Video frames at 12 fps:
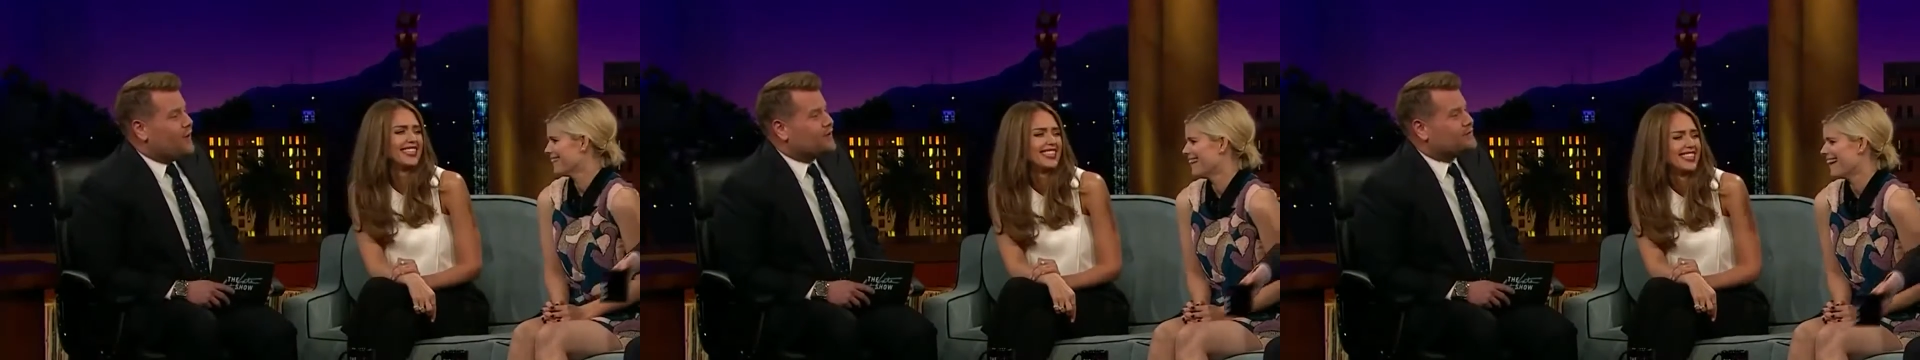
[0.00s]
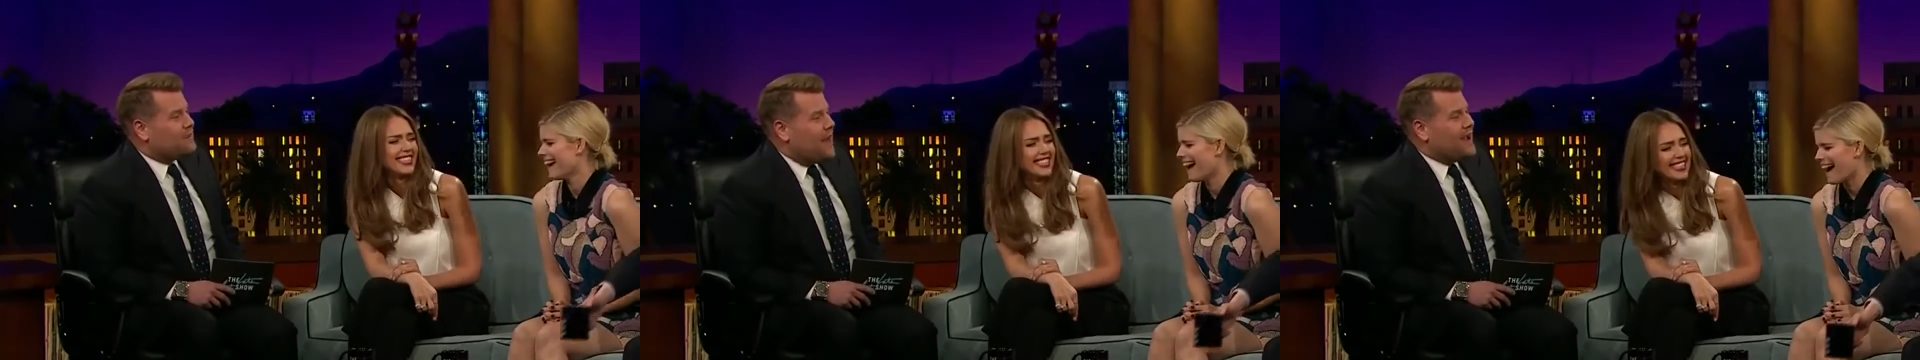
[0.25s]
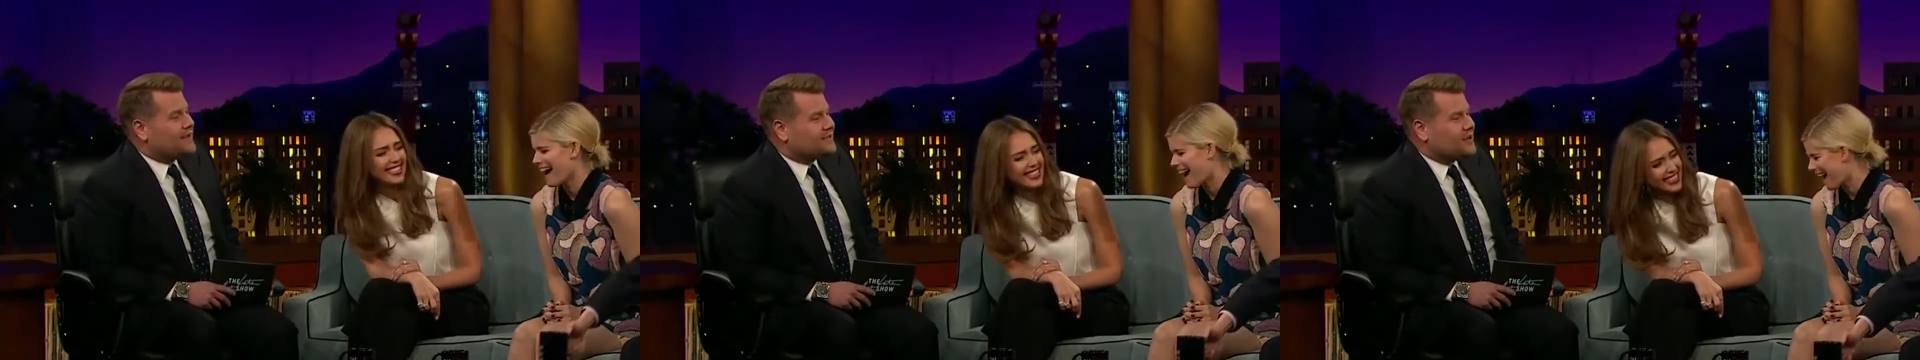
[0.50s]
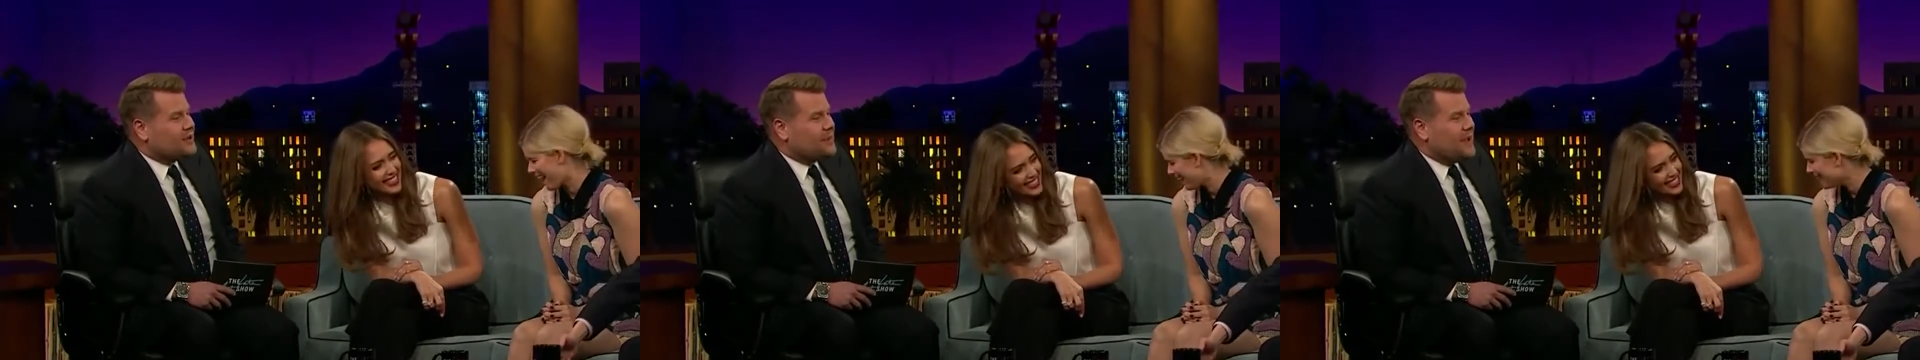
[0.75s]
Speaker 1: that role as
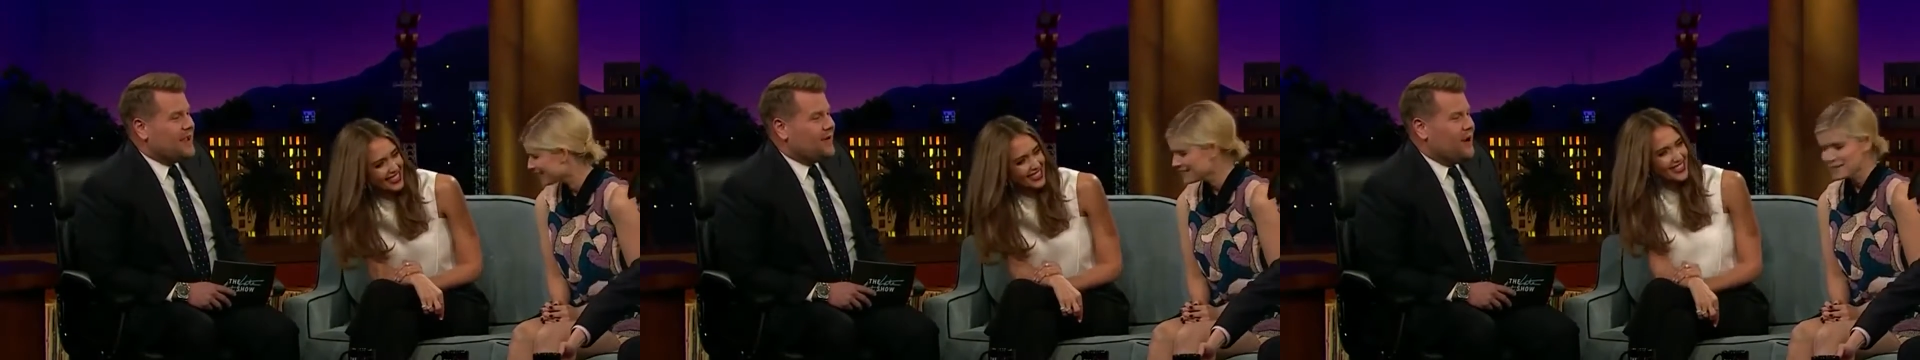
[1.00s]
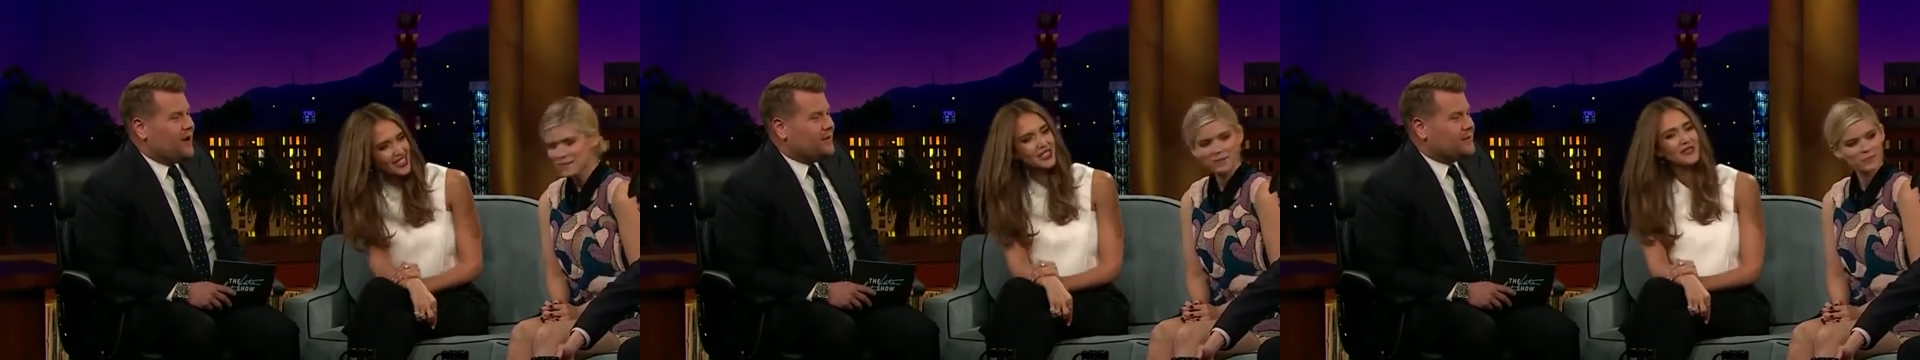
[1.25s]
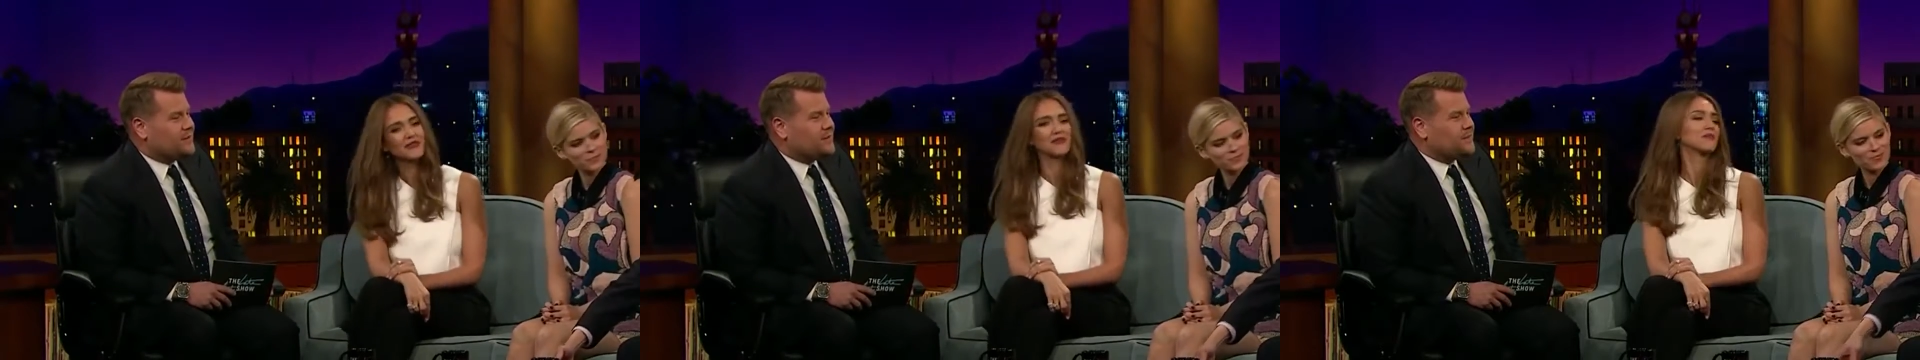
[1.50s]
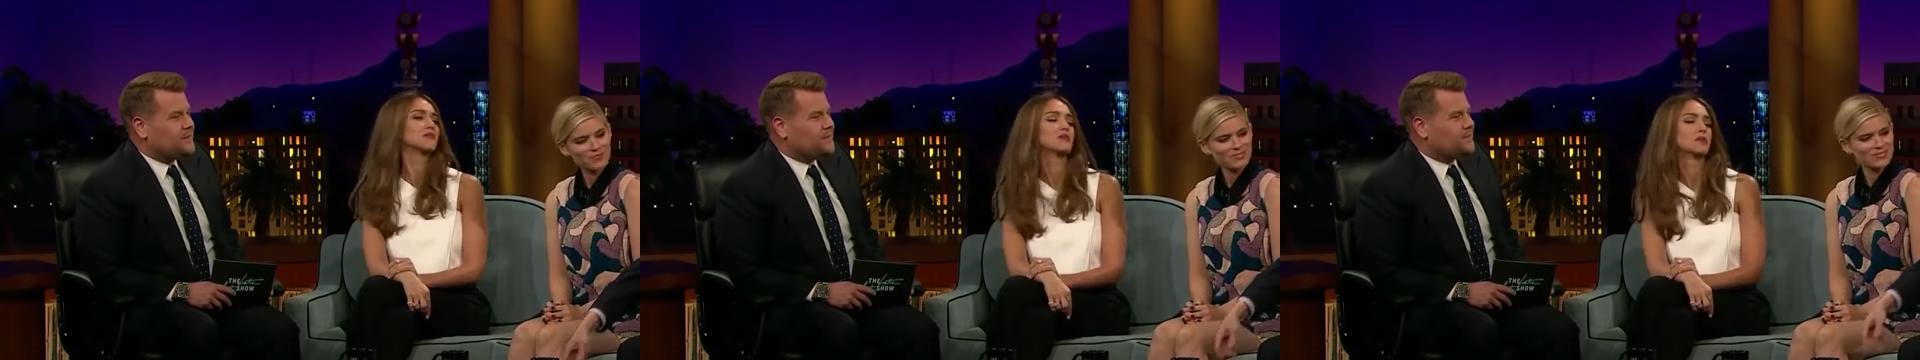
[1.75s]
playing a superhero?
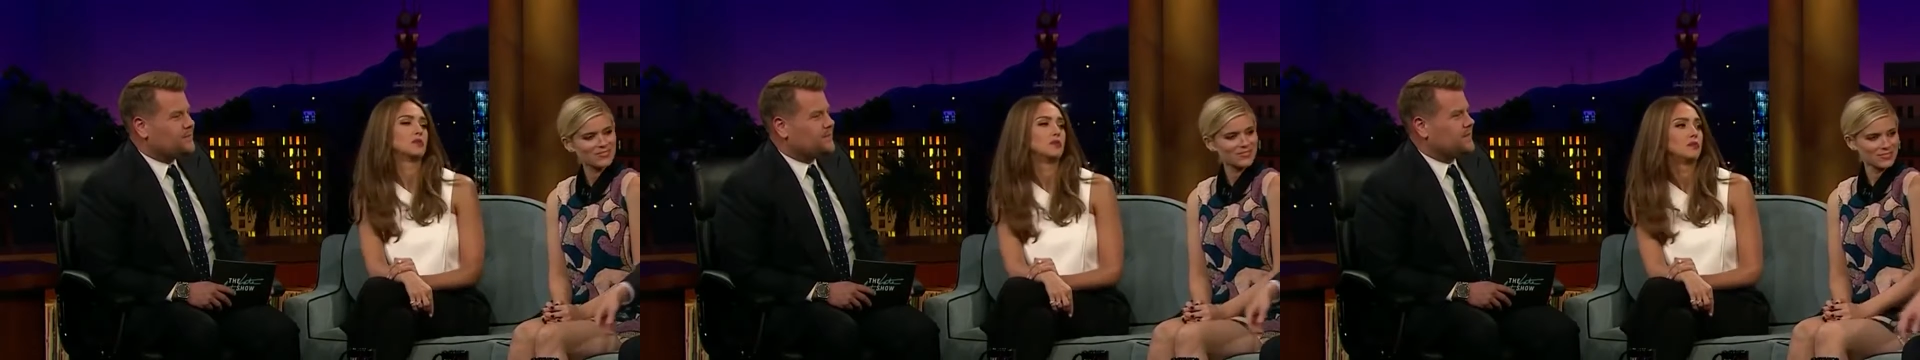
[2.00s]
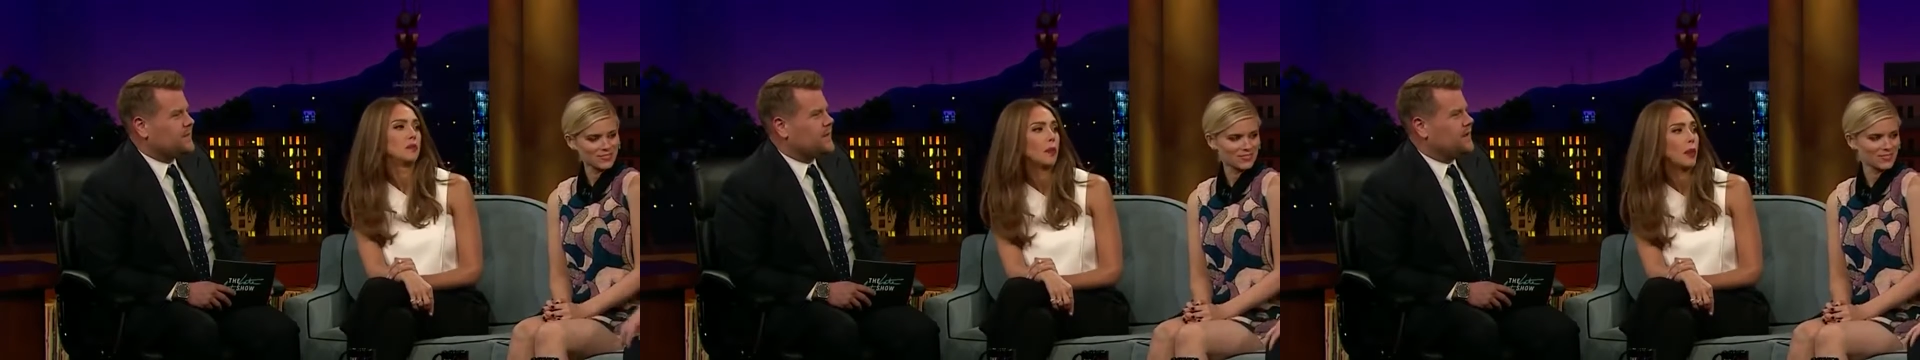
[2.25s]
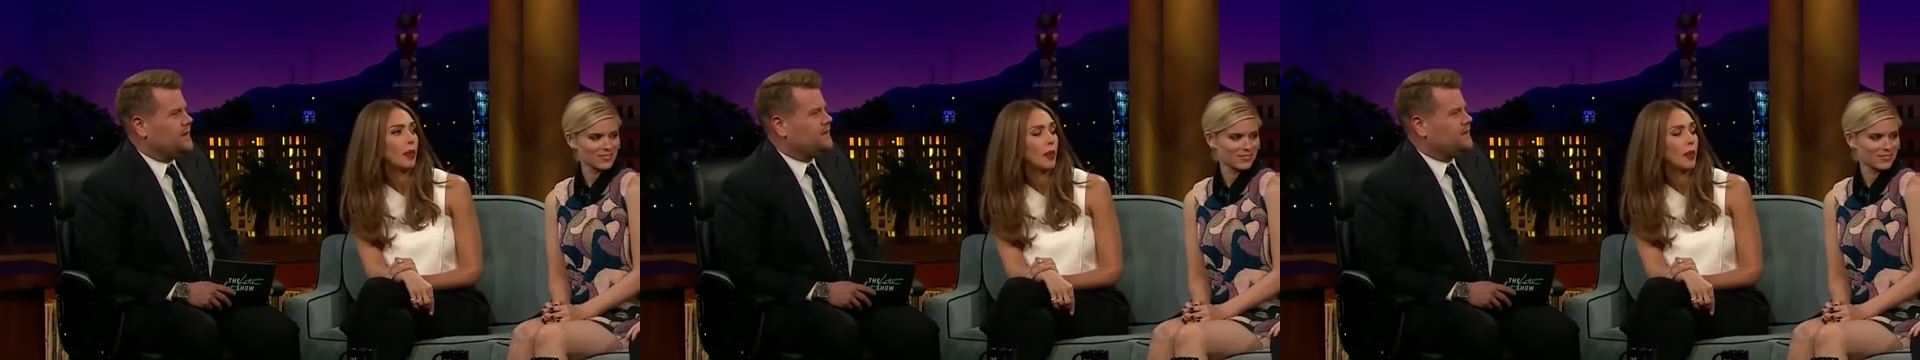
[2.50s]
um, I think